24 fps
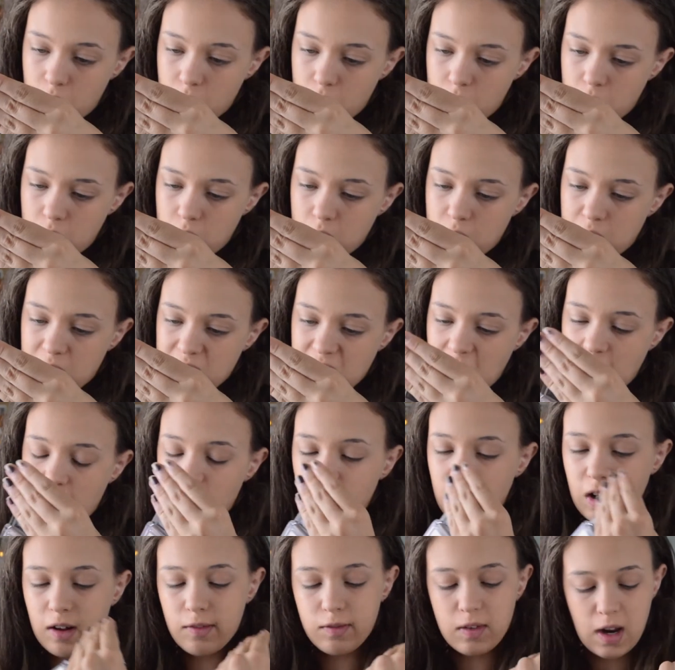don't think they all
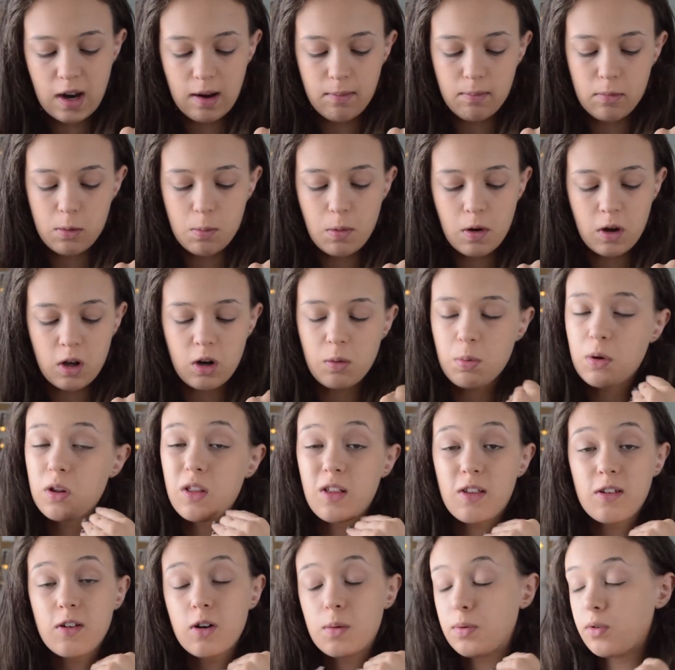have names, but I'm going to put
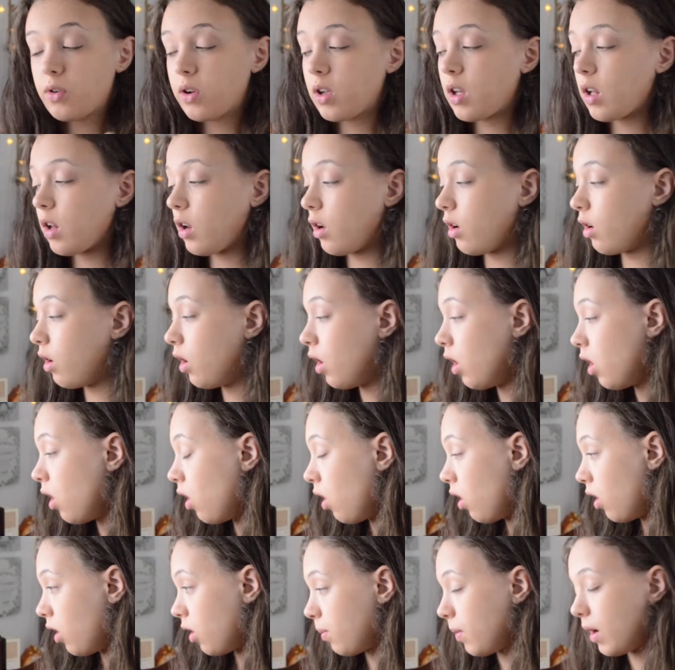this coppery colour
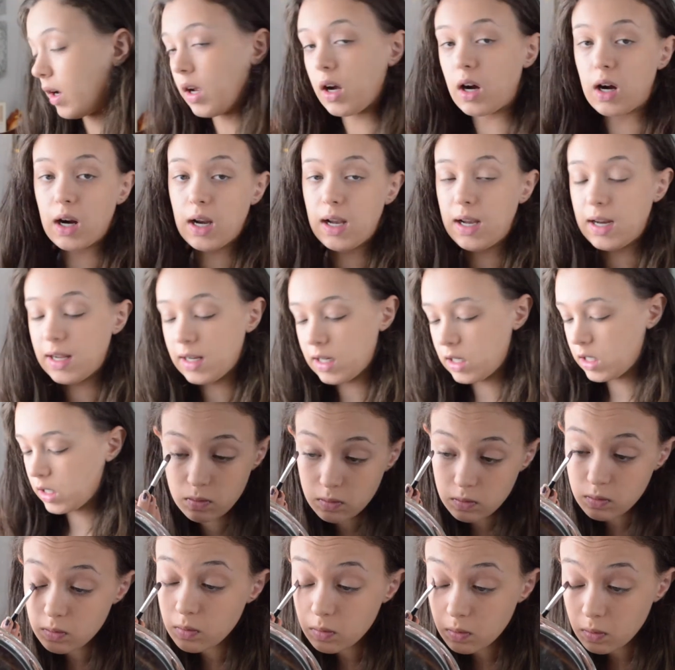on my eyelid.
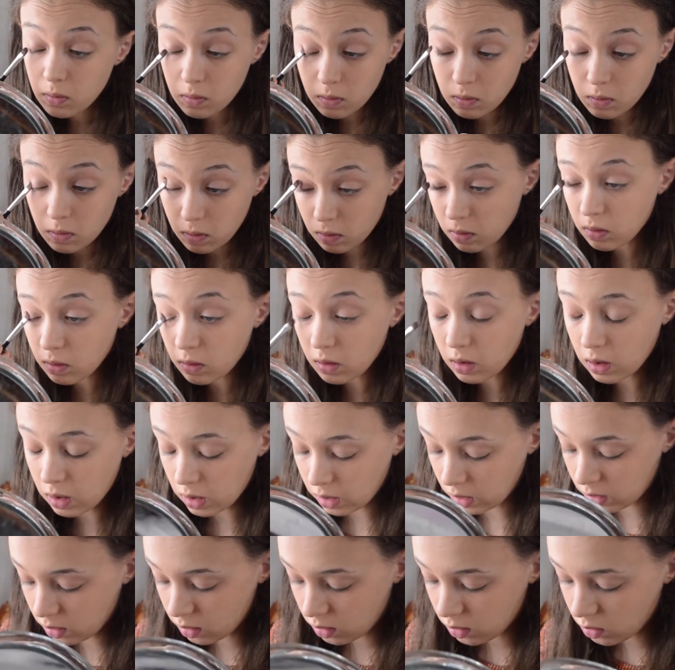
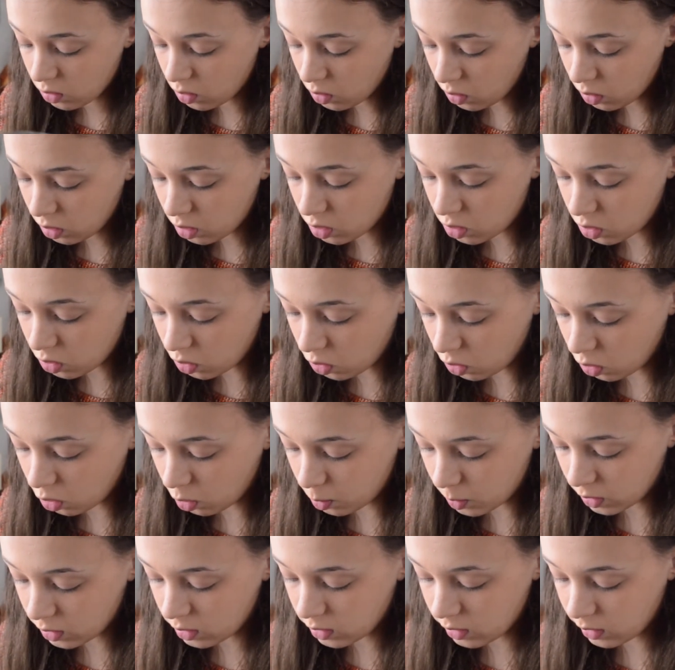Okay, it's not
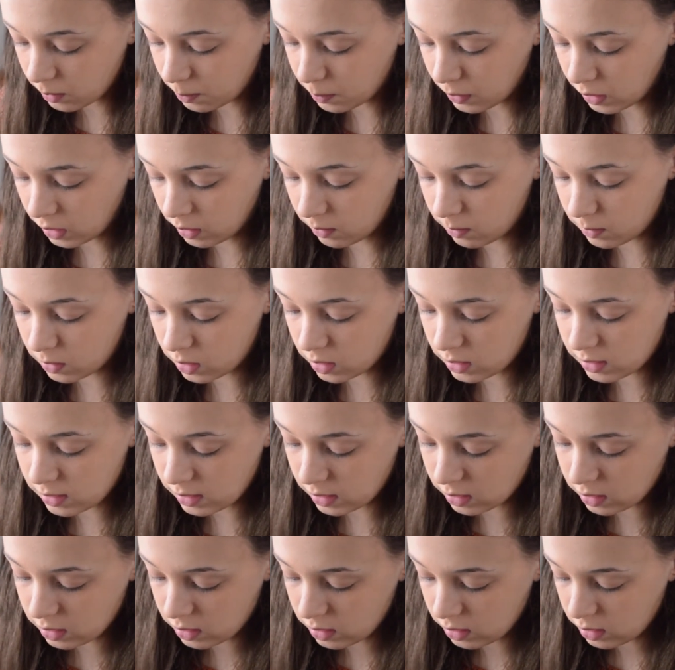enormously
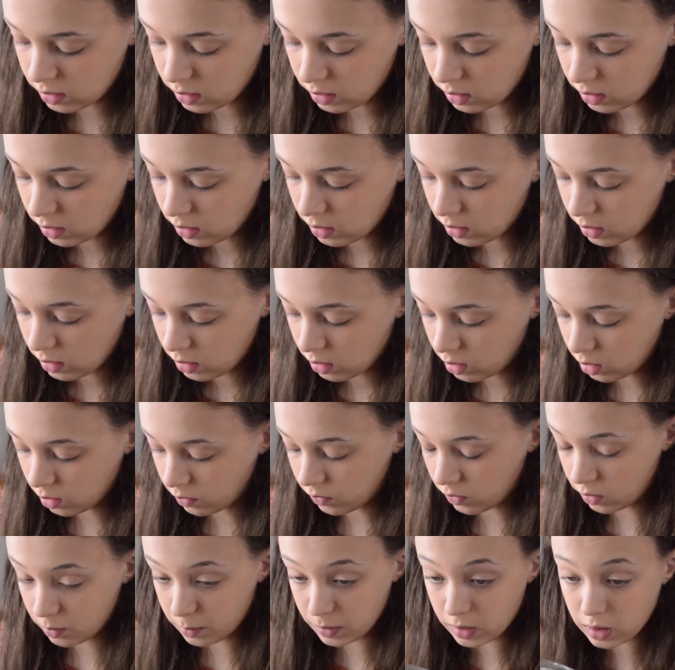pigmented,
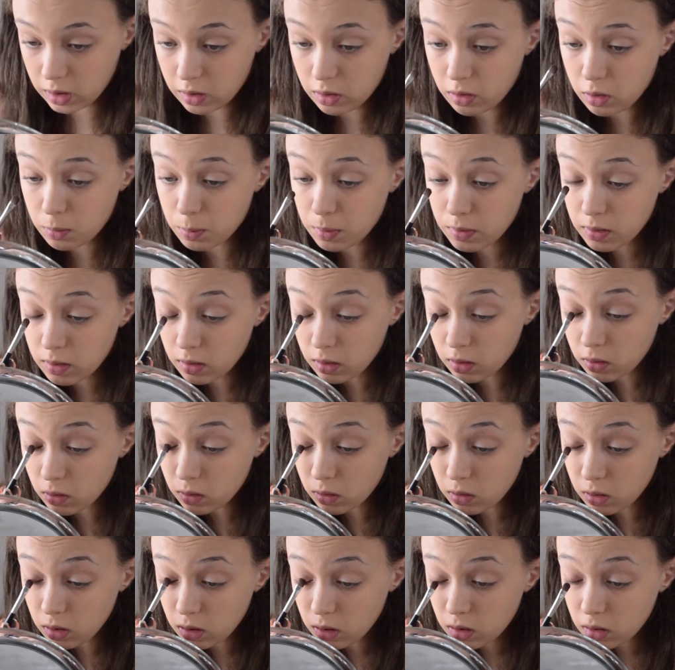if I'm 100%
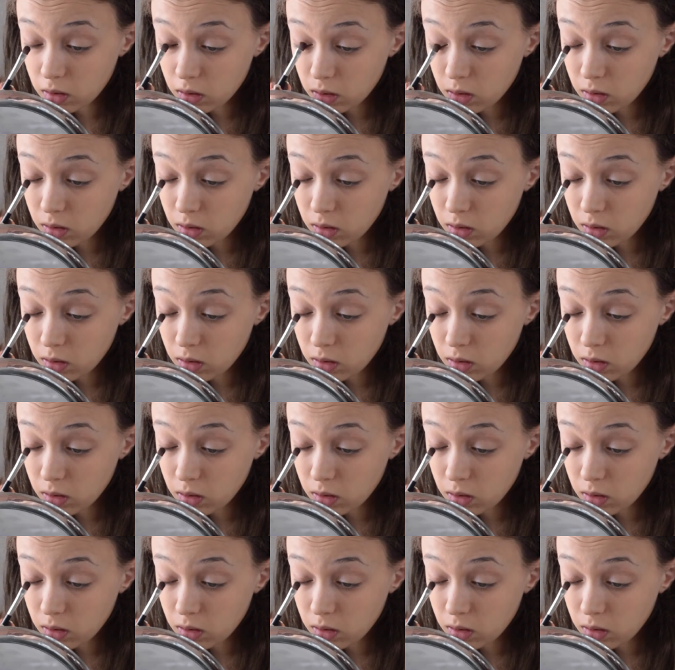honest.